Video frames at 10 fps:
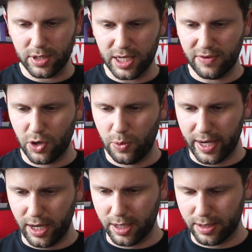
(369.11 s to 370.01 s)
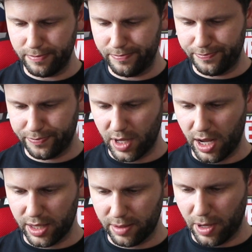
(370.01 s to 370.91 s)
So let's have a quick look
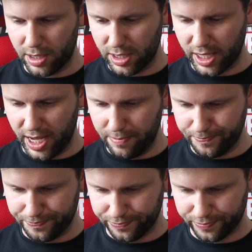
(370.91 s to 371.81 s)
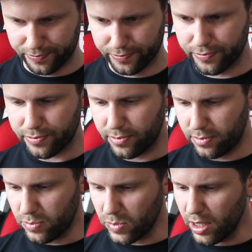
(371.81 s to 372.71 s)
at other parts of the game.
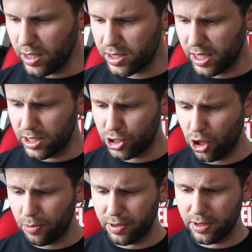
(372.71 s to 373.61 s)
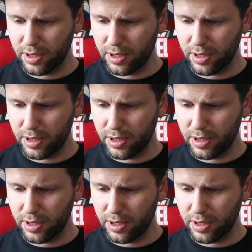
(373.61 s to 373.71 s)
It's in the shop.